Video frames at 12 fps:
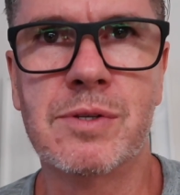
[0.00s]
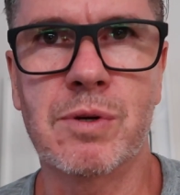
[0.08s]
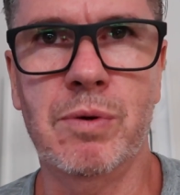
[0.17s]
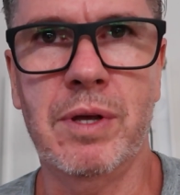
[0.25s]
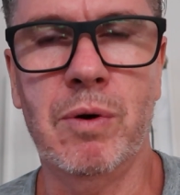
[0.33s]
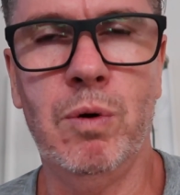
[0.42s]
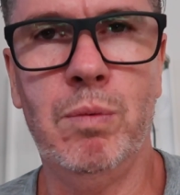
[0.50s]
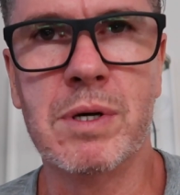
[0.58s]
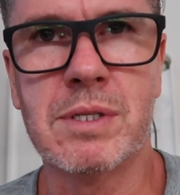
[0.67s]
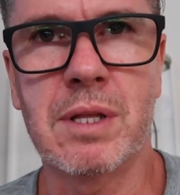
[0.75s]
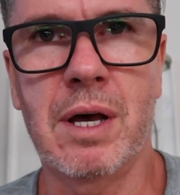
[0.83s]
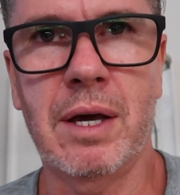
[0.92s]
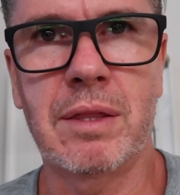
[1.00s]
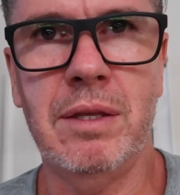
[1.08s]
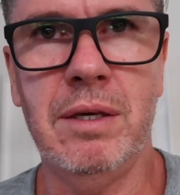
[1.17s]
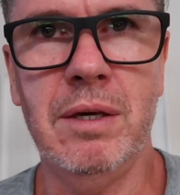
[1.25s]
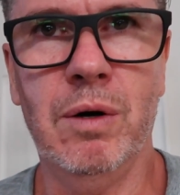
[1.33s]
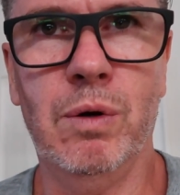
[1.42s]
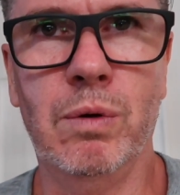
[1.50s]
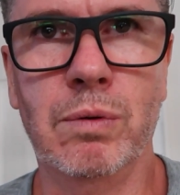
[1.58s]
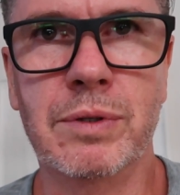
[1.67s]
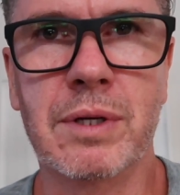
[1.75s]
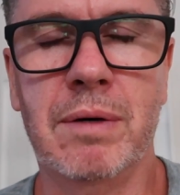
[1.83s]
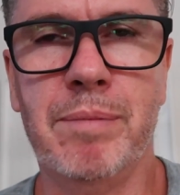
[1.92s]
So they're almost like the
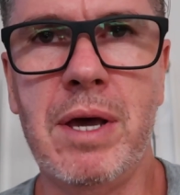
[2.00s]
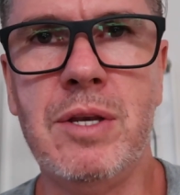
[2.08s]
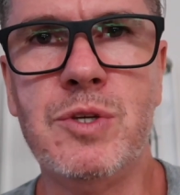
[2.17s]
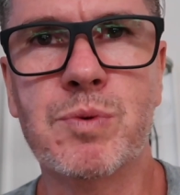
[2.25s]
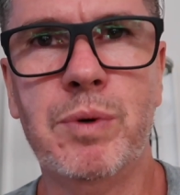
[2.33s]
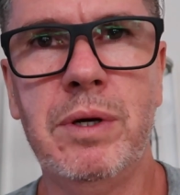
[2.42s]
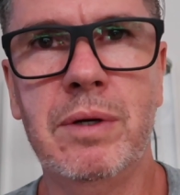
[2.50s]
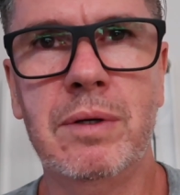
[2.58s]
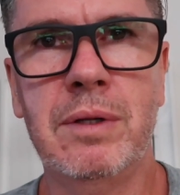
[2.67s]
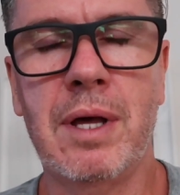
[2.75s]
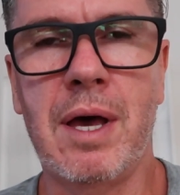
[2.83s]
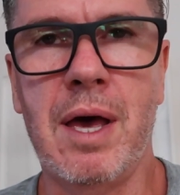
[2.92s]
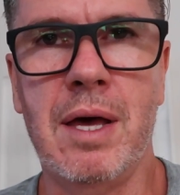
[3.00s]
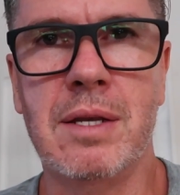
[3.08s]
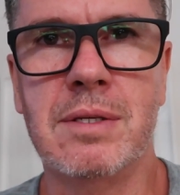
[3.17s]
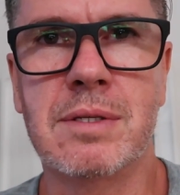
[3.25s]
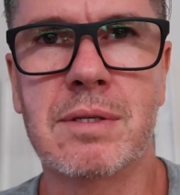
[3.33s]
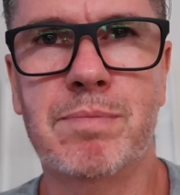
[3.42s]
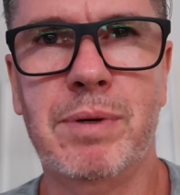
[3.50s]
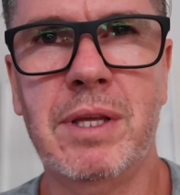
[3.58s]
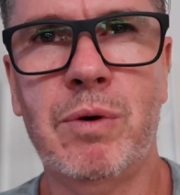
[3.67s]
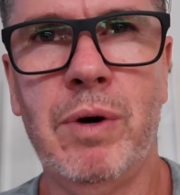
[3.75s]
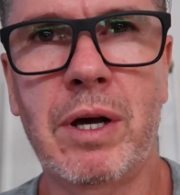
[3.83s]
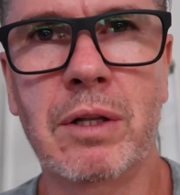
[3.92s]
old 80s wheel, but
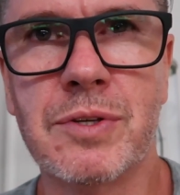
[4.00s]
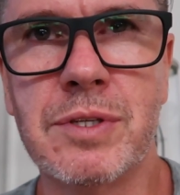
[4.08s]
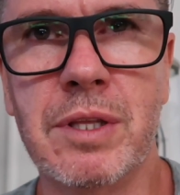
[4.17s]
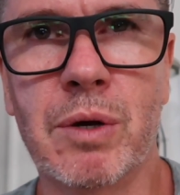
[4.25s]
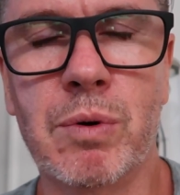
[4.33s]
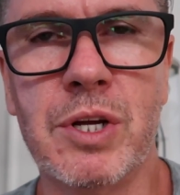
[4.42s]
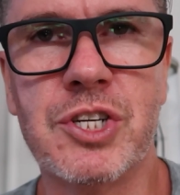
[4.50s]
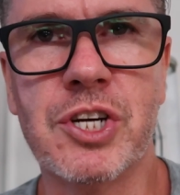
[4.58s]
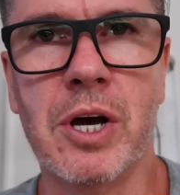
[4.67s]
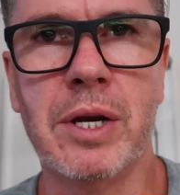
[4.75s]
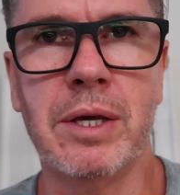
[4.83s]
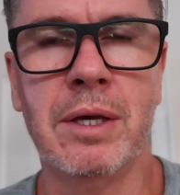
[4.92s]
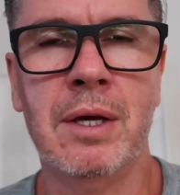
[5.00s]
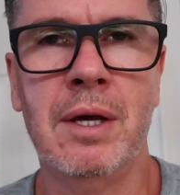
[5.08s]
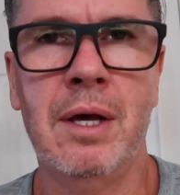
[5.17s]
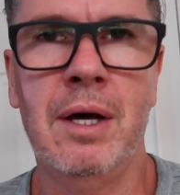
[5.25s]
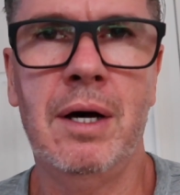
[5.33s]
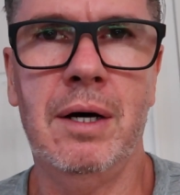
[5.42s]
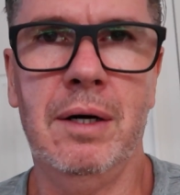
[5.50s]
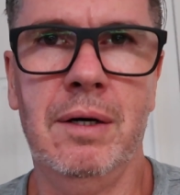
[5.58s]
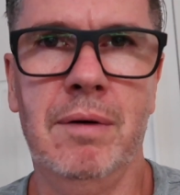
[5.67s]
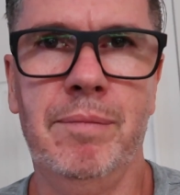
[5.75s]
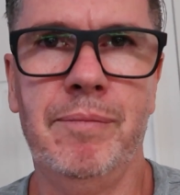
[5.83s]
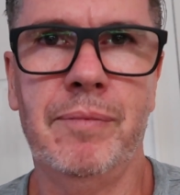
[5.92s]
they're quite glossy, they're quite shiny.
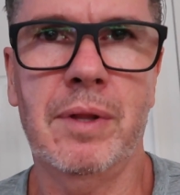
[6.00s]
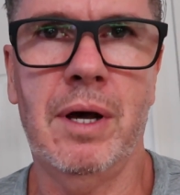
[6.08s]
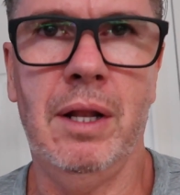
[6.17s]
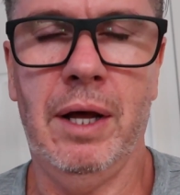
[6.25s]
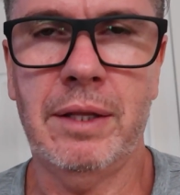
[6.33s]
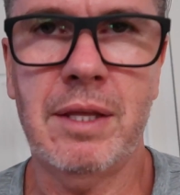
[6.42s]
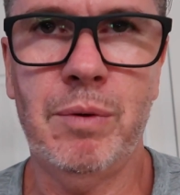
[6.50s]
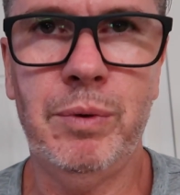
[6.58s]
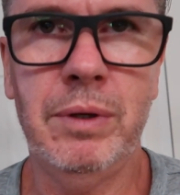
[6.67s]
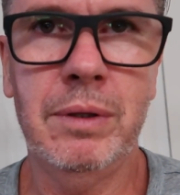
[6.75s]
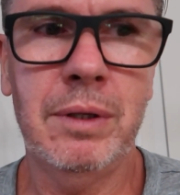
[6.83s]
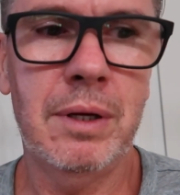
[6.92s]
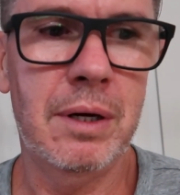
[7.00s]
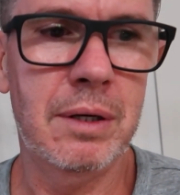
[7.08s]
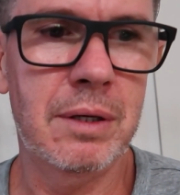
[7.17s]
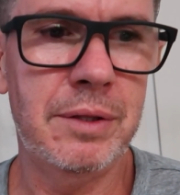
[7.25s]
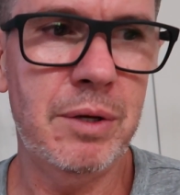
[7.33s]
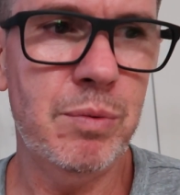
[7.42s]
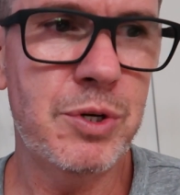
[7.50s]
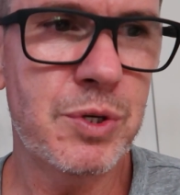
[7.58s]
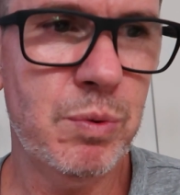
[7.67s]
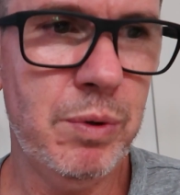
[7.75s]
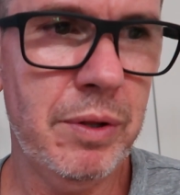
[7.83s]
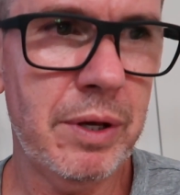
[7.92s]
I like that wheel. The
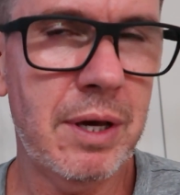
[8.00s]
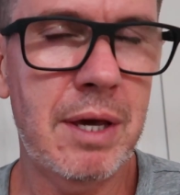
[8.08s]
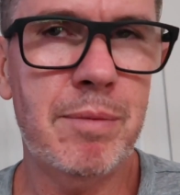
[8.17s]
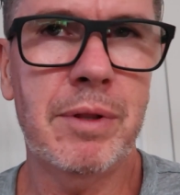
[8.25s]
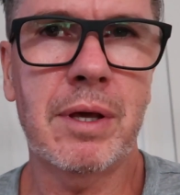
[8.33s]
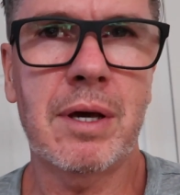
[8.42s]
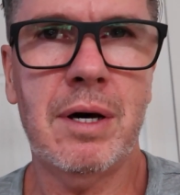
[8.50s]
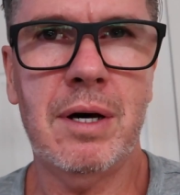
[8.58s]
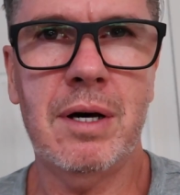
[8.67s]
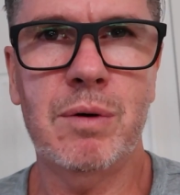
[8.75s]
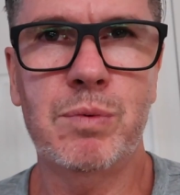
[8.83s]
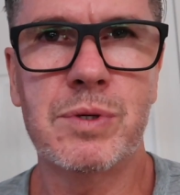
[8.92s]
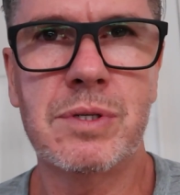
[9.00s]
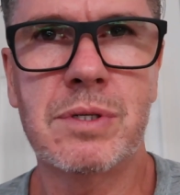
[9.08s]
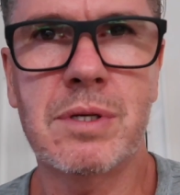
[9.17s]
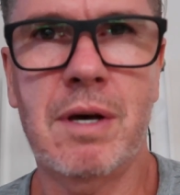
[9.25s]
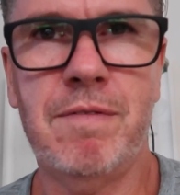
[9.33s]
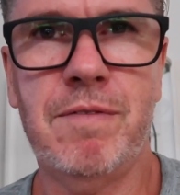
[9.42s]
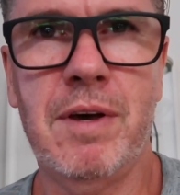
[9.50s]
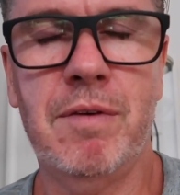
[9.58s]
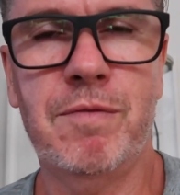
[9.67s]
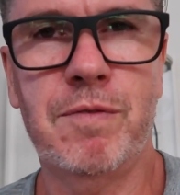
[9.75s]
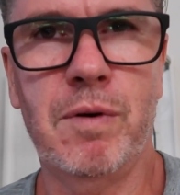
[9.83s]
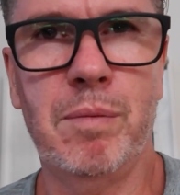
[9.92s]
original wheel that came on the car was, I
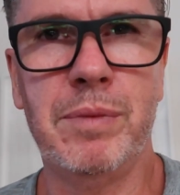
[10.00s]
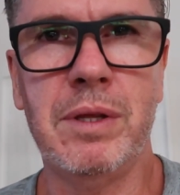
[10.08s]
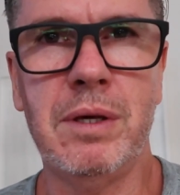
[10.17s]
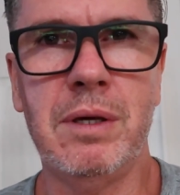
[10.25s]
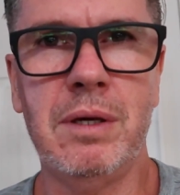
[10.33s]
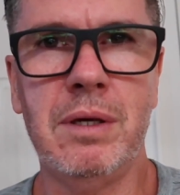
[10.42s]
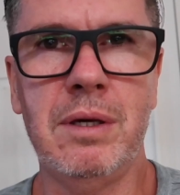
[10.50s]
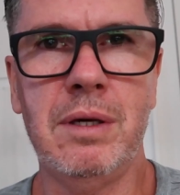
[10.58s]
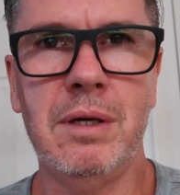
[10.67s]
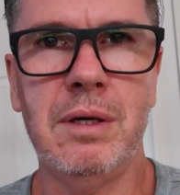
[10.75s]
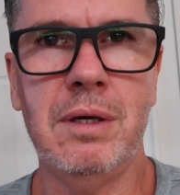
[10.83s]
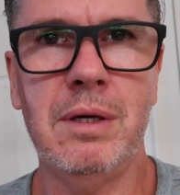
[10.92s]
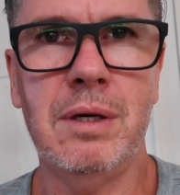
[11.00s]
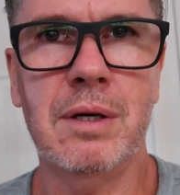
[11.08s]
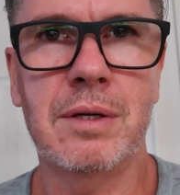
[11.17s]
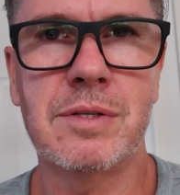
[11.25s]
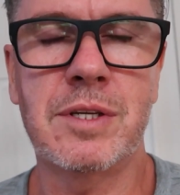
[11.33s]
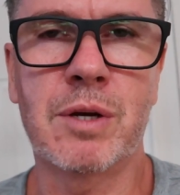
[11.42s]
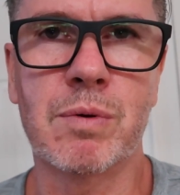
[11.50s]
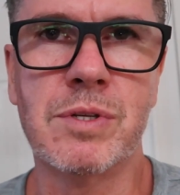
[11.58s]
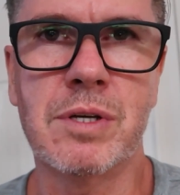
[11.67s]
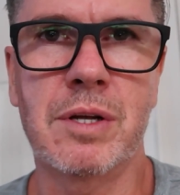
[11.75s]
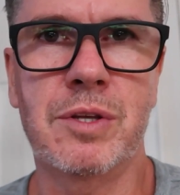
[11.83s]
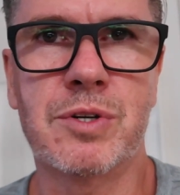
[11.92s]
found from the sticker
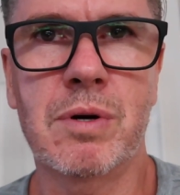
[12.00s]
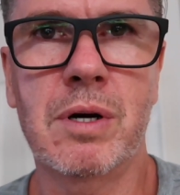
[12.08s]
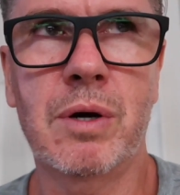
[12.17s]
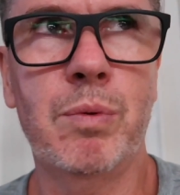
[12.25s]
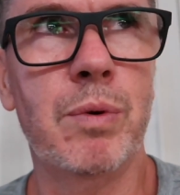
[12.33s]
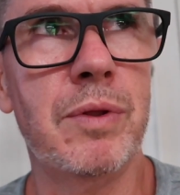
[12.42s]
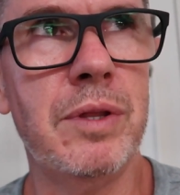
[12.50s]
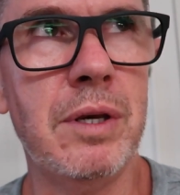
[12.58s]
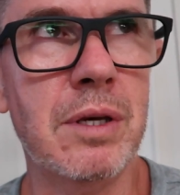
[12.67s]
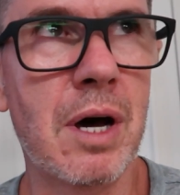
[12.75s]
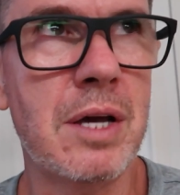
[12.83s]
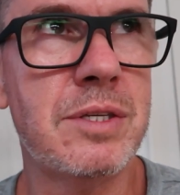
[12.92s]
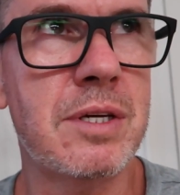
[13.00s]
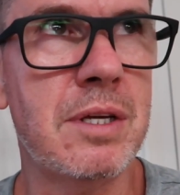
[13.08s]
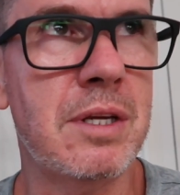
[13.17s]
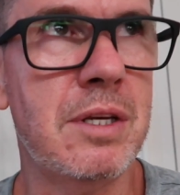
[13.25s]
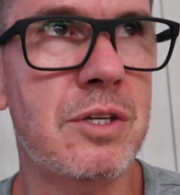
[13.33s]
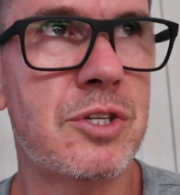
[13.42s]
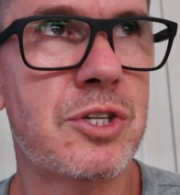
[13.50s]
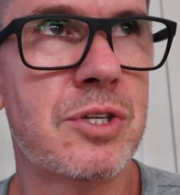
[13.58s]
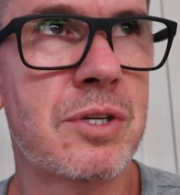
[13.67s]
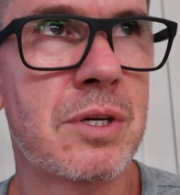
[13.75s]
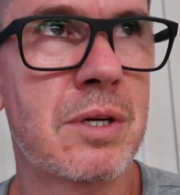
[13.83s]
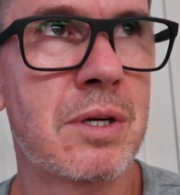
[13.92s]
inside the trunk, were the
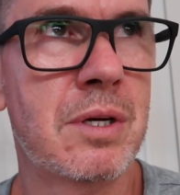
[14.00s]
19-inch,